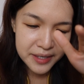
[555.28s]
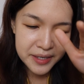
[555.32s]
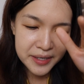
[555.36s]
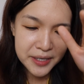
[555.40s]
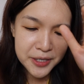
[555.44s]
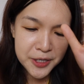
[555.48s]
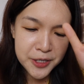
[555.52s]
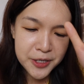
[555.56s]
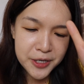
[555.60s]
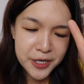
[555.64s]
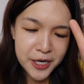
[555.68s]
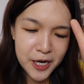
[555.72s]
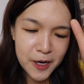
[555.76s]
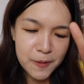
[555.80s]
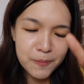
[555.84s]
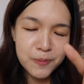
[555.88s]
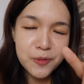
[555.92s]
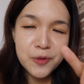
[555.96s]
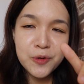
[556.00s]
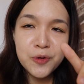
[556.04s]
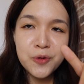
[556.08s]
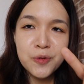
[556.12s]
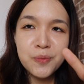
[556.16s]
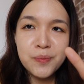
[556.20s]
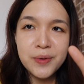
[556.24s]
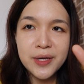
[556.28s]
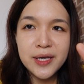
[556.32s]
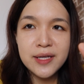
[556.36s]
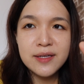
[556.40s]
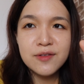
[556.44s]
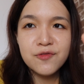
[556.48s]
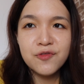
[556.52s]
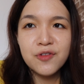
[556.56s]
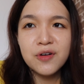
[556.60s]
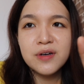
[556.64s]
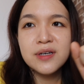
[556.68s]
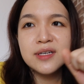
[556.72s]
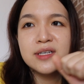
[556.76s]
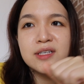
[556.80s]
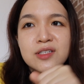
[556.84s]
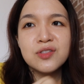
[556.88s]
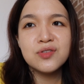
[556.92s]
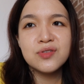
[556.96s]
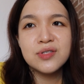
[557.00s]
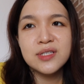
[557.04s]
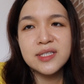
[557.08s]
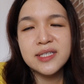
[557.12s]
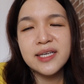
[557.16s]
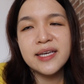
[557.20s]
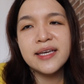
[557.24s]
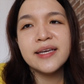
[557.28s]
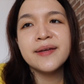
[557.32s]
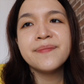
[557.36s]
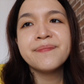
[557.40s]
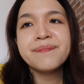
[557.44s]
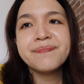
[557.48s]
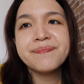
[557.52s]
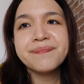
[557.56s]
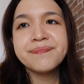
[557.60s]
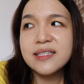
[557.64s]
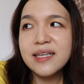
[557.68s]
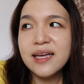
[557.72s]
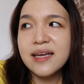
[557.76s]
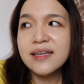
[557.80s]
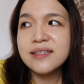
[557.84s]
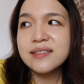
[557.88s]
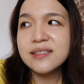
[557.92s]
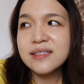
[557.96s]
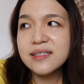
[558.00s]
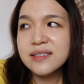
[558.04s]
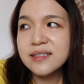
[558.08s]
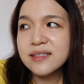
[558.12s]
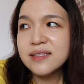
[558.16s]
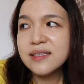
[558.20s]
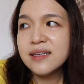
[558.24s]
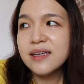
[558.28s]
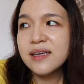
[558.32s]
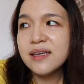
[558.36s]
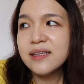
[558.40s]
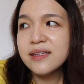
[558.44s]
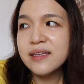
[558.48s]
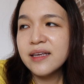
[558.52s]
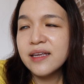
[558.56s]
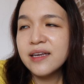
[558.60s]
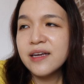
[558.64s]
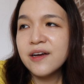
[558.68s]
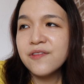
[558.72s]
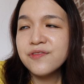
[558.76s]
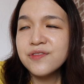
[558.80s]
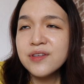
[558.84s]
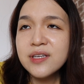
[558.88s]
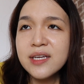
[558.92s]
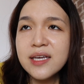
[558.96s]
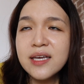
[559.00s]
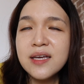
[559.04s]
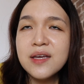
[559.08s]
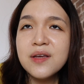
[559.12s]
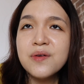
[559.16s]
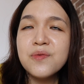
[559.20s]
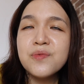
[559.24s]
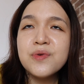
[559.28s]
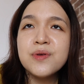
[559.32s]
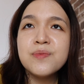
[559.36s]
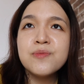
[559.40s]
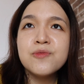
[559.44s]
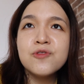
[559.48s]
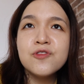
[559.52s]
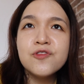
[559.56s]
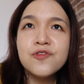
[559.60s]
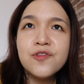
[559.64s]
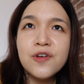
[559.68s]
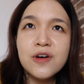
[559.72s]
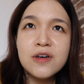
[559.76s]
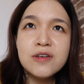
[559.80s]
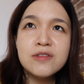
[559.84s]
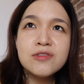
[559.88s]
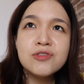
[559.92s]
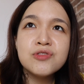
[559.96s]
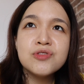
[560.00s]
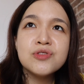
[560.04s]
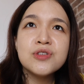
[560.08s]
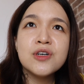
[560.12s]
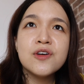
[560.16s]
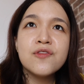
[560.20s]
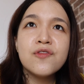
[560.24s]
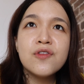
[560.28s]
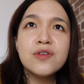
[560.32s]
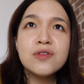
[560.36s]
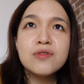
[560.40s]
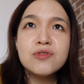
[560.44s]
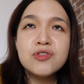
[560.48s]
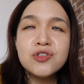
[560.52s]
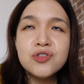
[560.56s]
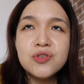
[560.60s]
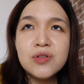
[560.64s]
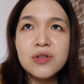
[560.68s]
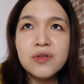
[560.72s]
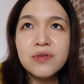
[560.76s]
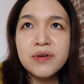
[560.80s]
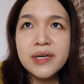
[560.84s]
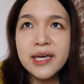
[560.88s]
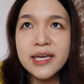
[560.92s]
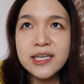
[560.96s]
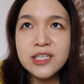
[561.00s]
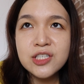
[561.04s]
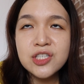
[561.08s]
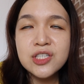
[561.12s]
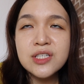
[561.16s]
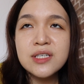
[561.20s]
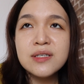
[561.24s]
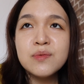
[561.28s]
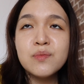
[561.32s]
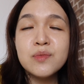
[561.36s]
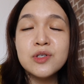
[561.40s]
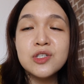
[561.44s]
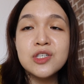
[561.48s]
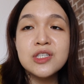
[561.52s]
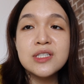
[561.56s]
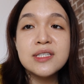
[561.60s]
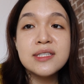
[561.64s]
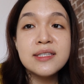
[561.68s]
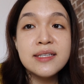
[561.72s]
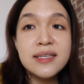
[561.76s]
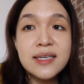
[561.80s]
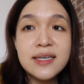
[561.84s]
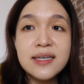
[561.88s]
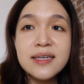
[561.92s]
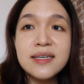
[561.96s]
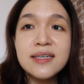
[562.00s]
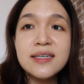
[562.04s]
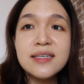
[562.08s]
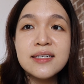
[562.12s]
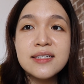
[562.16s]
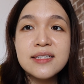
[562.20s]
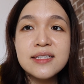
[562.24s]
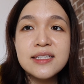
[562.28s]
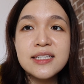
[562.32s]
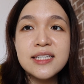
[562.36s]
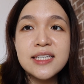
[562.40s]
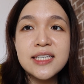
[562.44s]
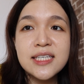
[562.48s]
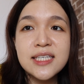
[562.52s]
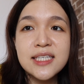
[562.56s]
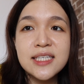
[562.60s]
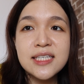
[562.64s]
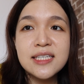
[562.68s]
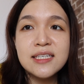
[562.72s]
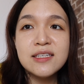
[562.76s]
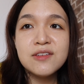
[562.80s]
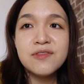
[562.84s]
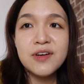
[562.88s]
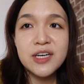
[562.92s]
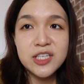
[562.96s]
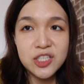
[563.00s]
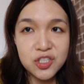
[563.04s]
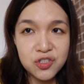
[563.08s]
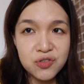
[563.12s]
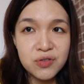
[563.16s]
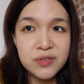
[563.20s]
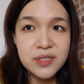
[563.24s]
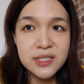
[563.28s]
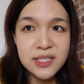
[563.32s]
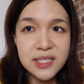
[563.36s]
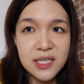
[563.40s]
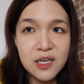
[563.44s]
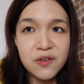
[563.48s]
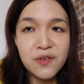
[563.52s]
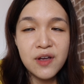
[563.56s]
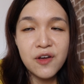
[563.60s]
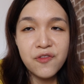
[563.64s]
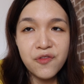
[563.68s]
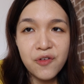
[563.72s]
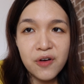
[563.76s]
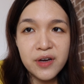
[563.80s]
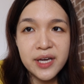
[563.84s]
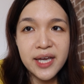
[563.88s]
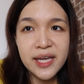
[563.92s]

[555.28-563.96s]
a couple bed for us to stay. And then after that we move on to a photo shoot location which is near the restaurant itself at Fort